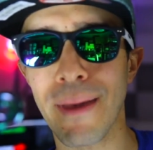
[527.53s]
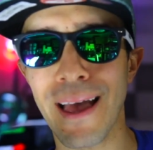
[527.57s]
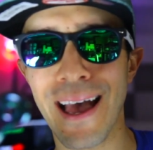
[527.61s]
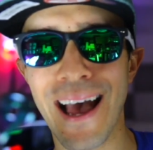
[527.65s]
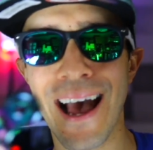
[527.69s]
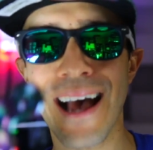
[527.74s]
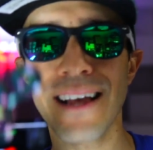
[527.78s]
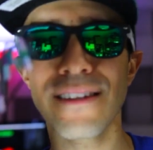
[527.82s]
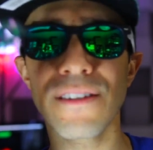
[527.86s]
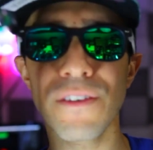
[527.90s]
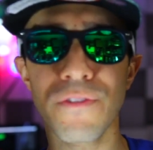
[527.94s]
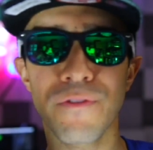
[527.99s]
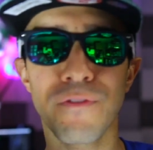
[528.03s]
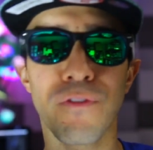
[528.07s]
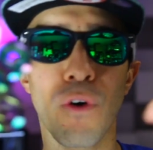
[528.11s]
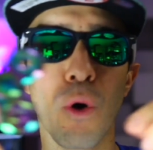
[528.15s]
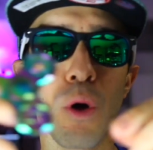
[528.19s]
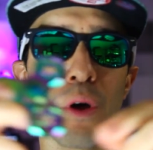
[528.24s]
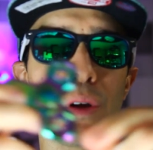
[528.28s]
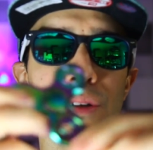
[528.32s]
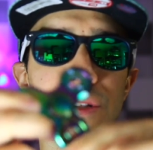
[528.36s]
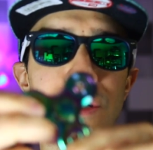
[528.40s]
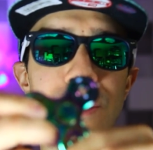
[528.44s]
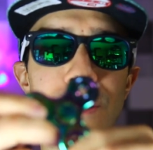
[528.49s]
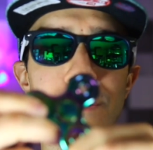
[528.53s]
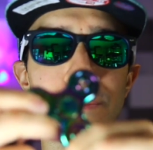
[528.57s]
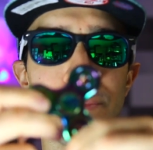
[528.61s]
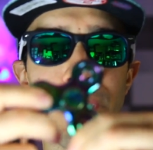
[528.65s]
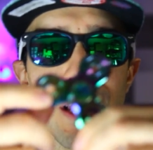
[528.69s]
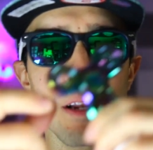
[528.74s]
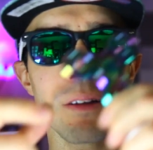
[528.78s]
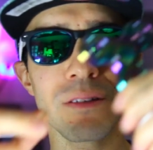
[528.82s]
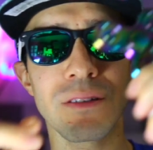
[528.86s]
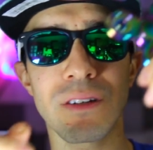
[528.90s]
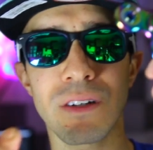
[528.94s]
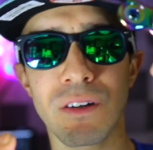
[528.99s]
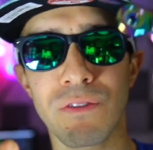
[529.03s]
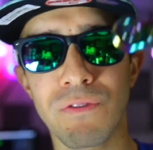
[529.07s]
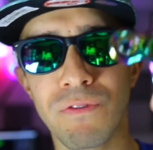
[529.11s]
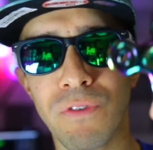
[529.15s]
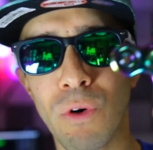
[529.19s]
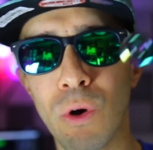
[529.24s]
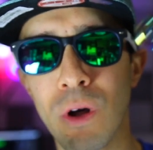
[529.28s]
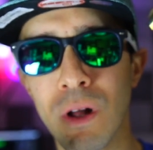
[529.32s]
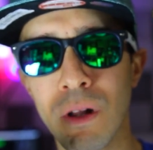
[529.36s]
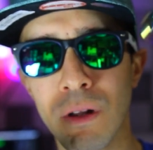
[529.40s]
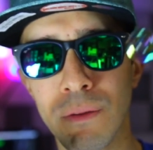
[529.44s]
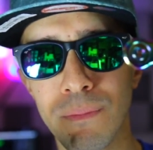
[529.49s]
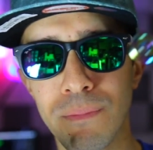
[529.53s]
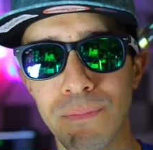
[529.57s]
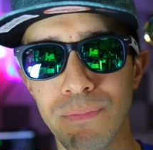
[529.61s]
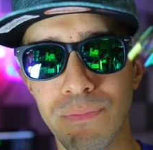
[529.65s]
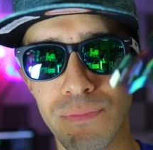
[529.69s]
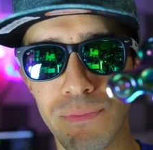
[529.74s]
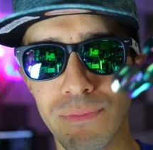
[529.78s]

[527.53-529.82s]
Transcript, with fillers: as it falls the metal is gonna fall